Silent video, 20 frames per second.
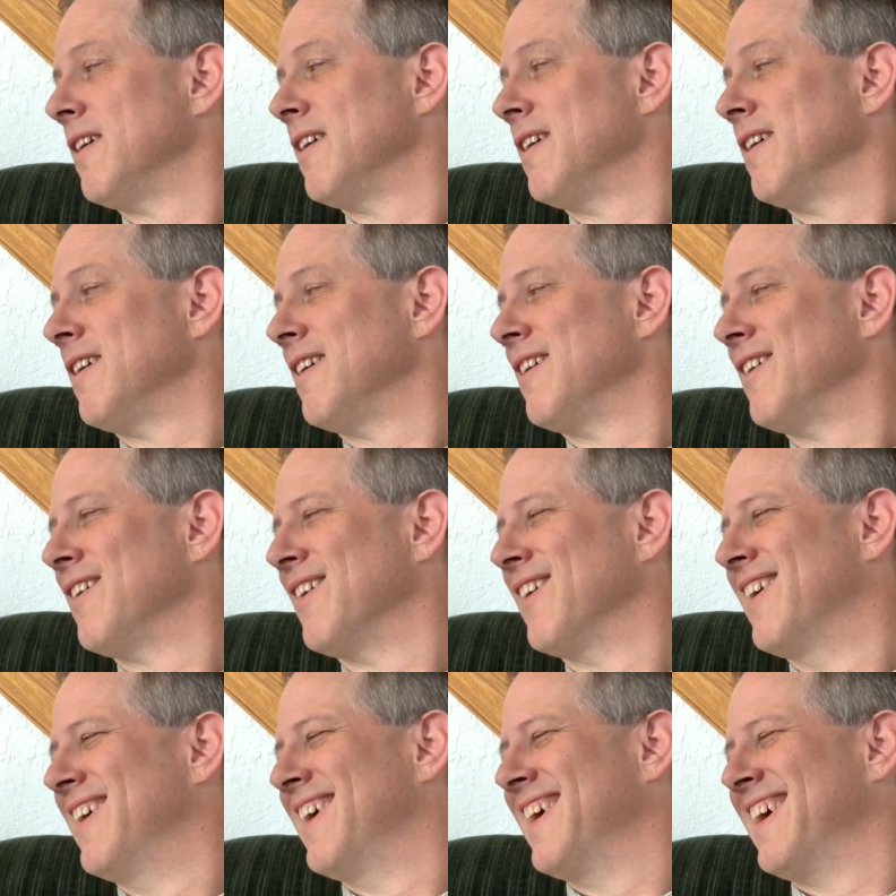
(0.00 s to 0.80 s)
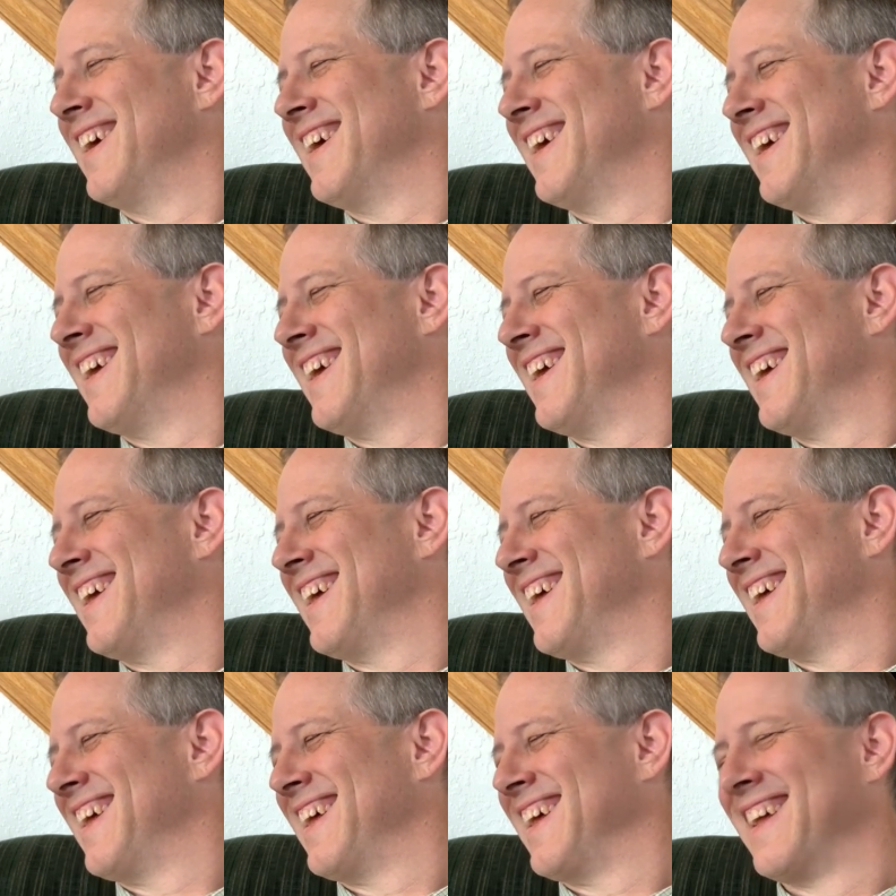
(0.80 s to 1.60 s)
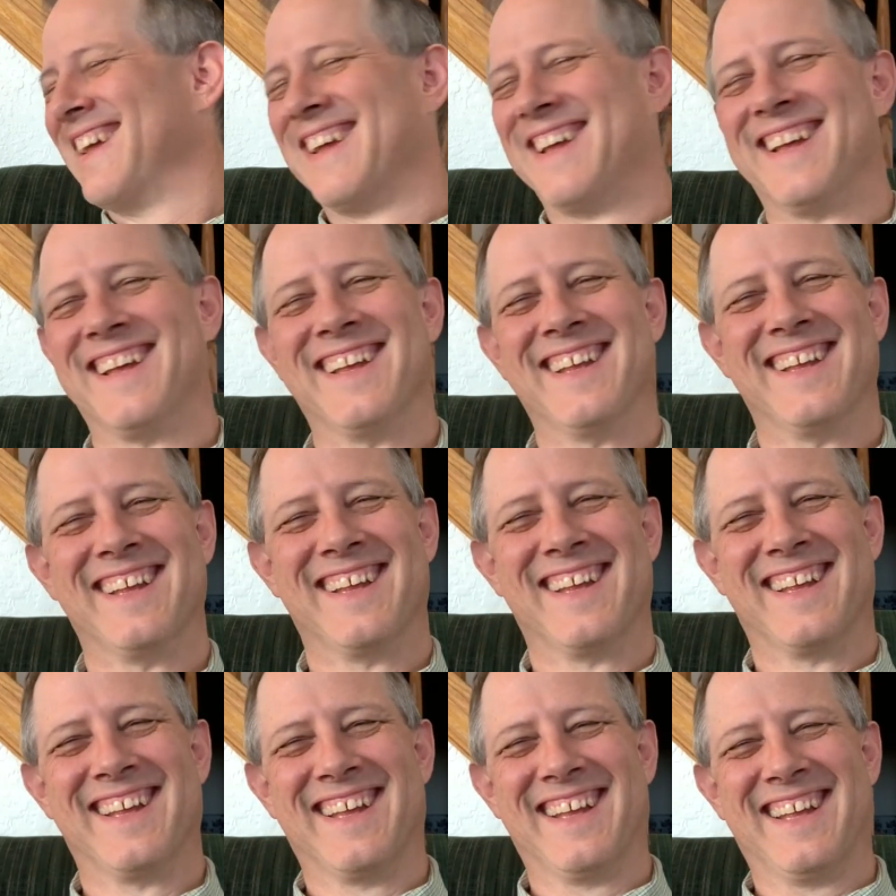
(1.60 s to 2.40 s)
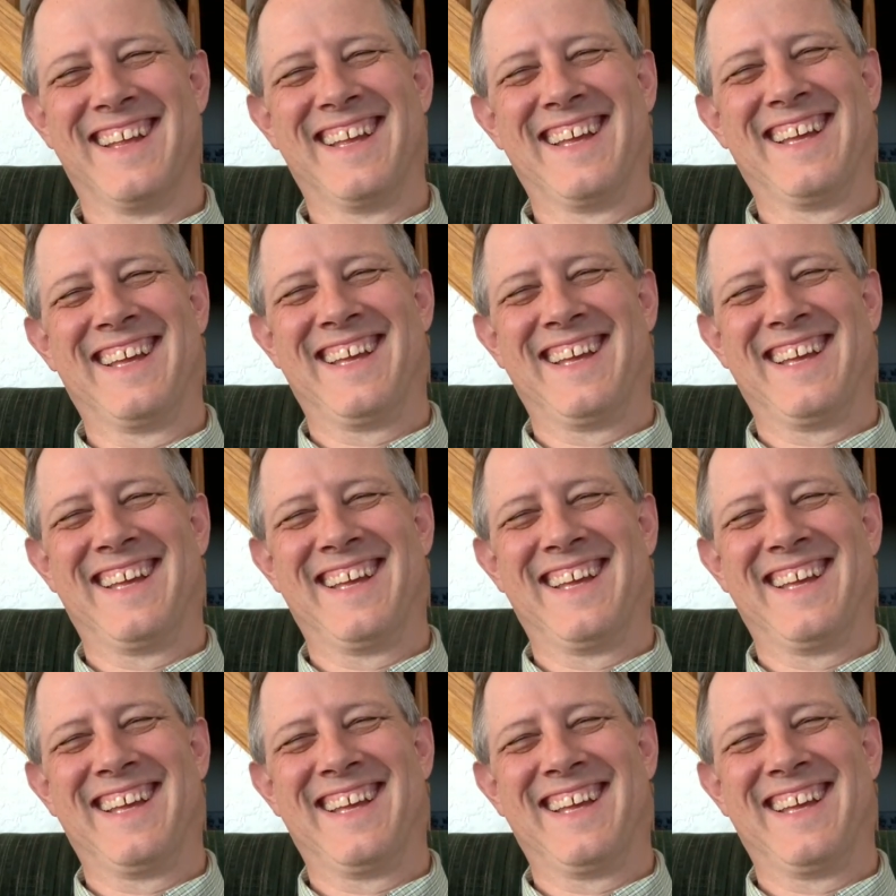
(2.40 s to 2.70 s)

The person shown says nothing.